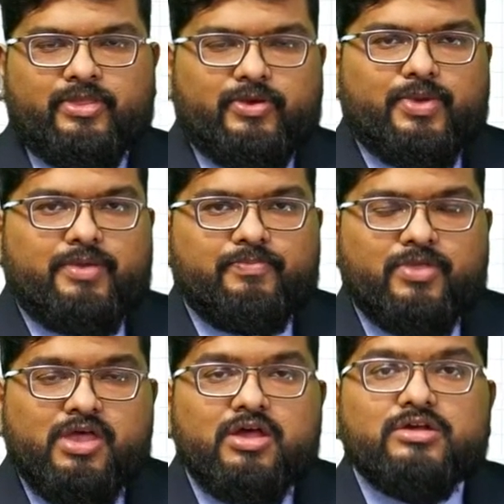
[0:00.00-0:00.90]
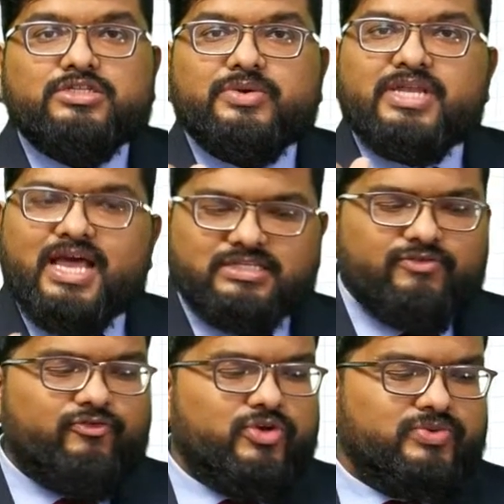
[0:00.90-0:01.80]
Okay, so it has a
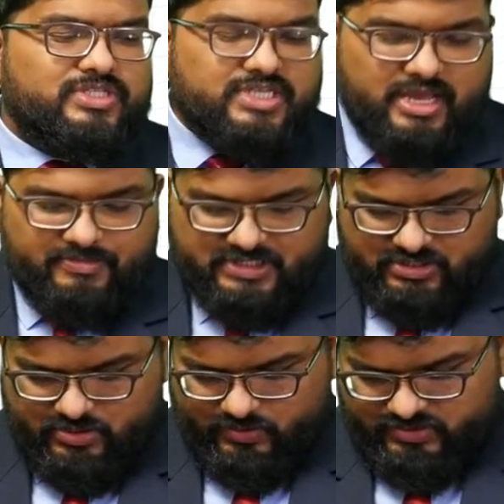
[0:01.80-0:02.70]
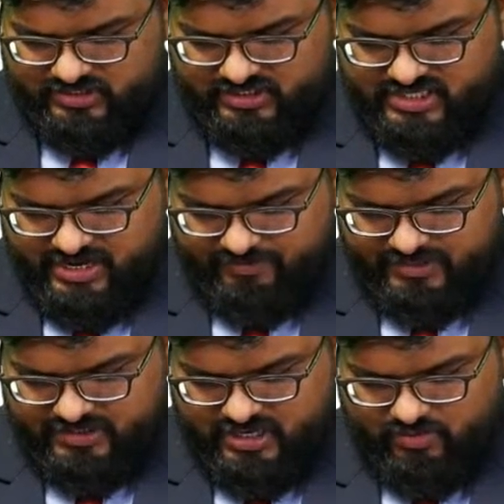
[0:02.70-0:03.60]
few steps, and those
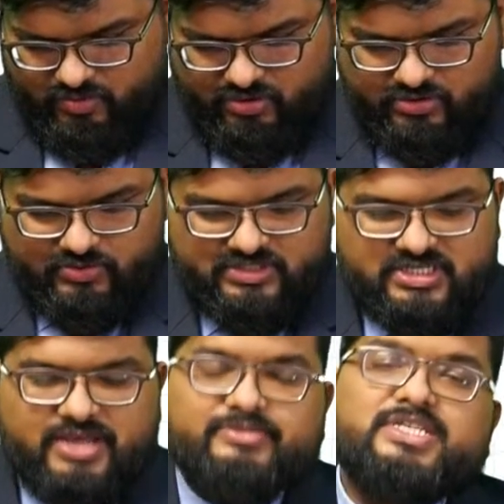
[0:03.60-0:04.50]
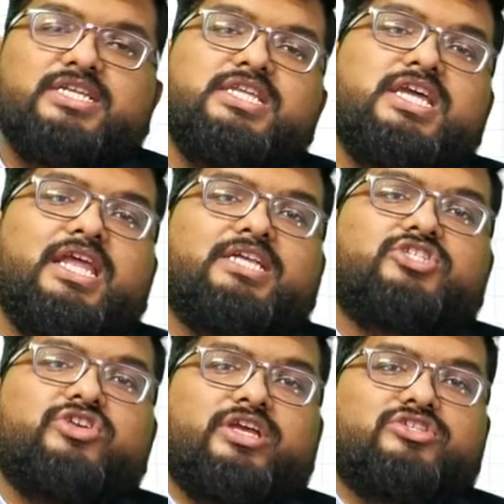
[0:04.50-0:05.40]
steps are what? Those steps are
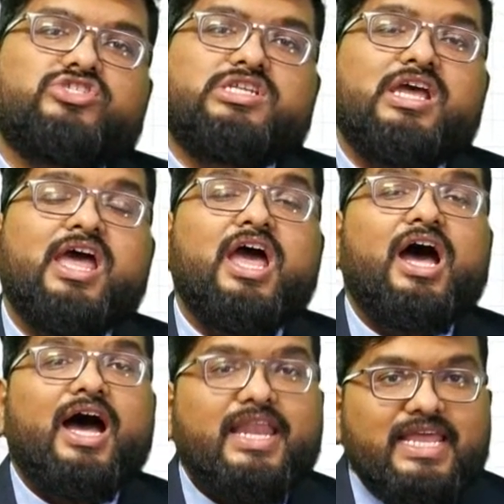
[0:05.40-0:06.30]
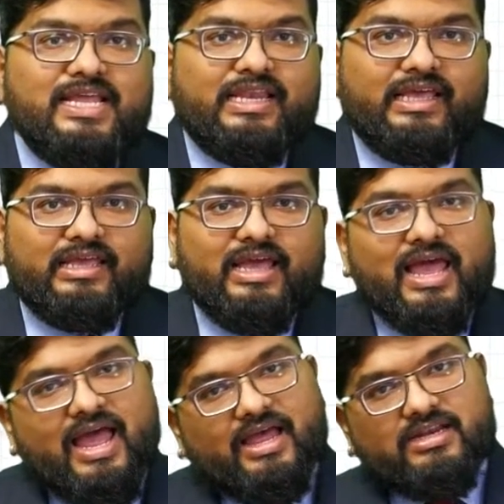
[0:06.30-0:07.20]
denaturation, annealing,
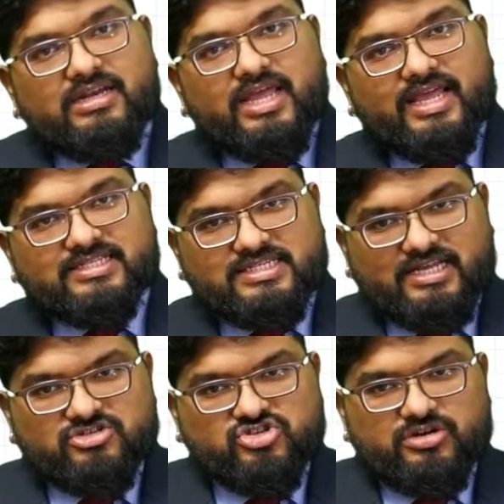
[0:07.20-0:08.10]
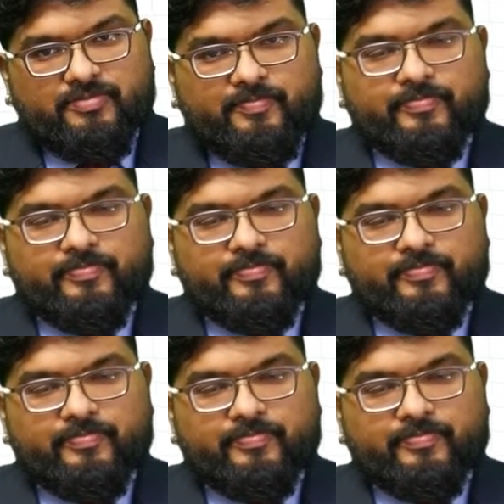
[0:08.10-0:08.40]
and extension.